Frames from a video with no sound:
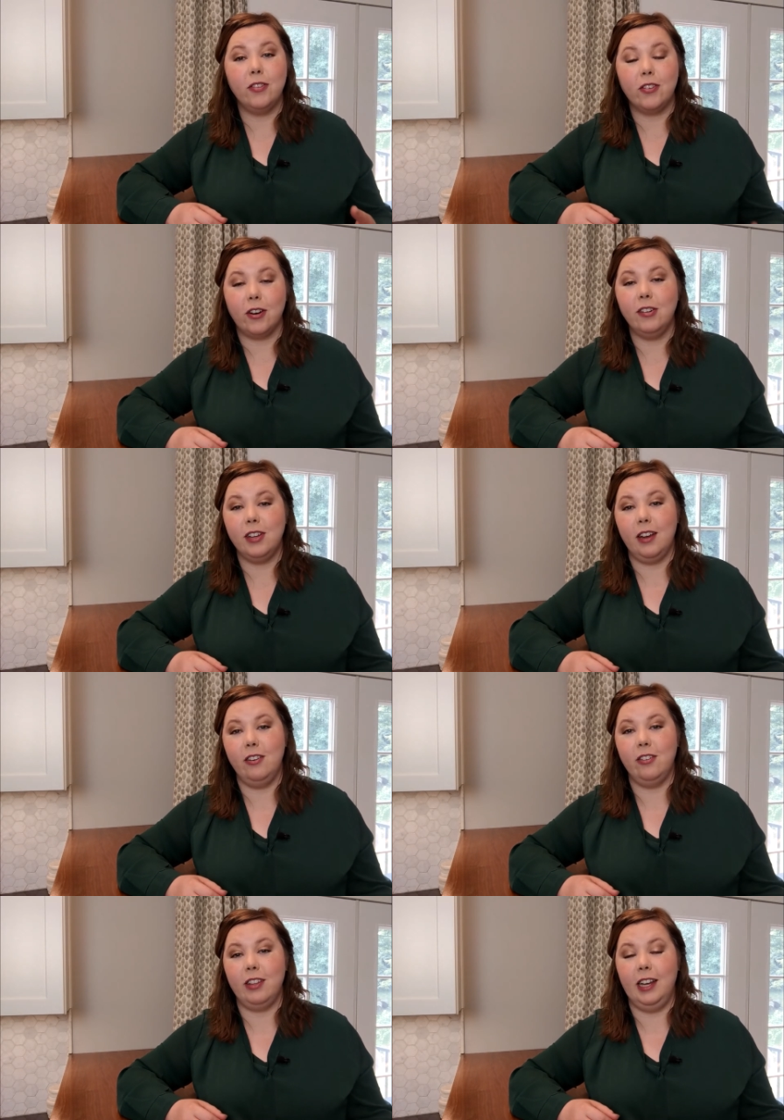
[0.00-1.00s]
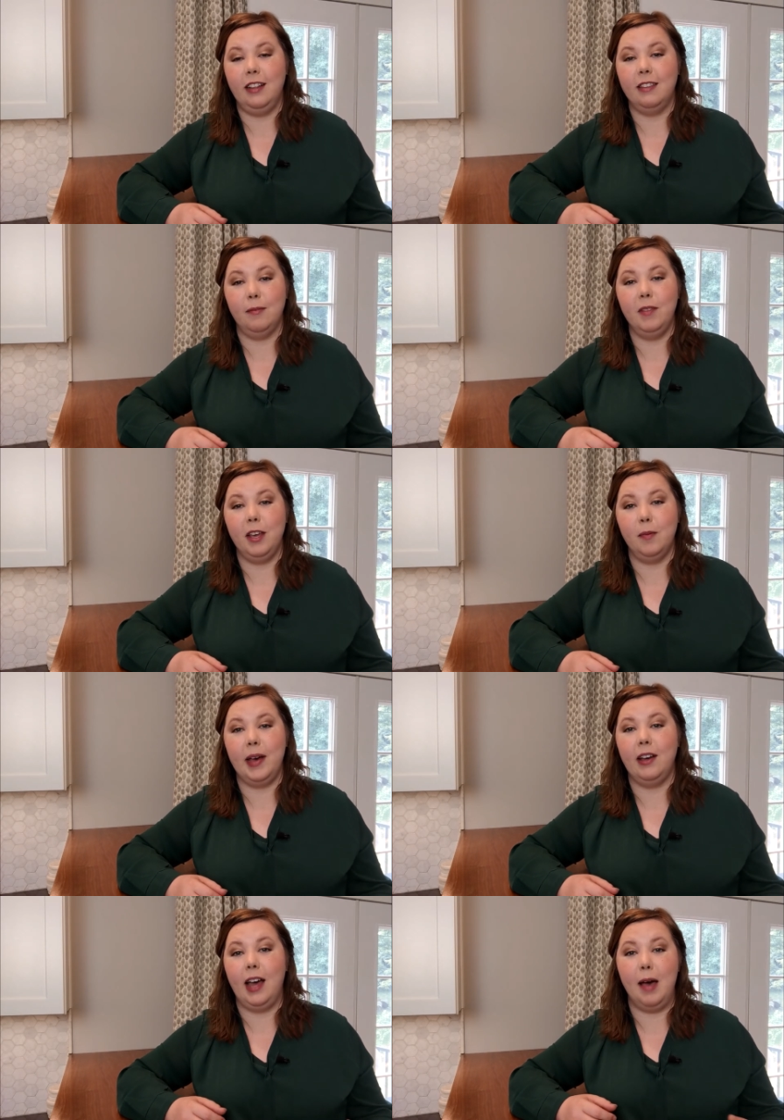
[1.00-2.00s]
start to understand something
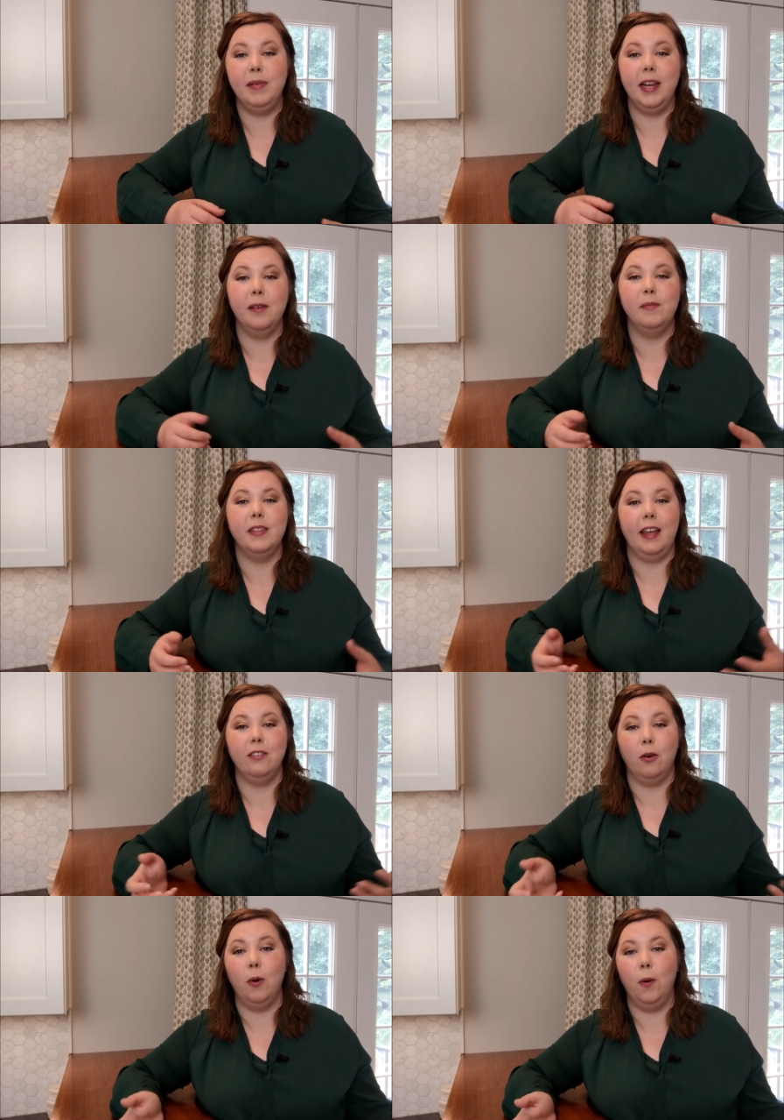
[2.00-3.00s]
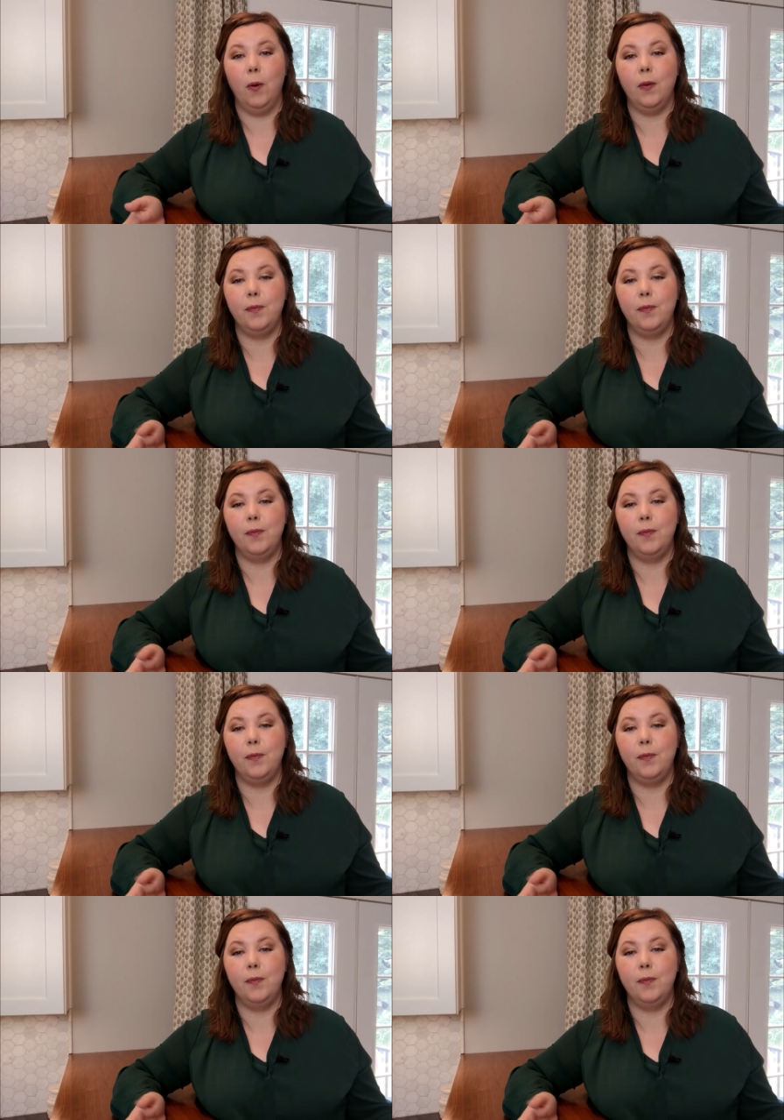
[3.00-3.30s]
about M&Ms as a whole.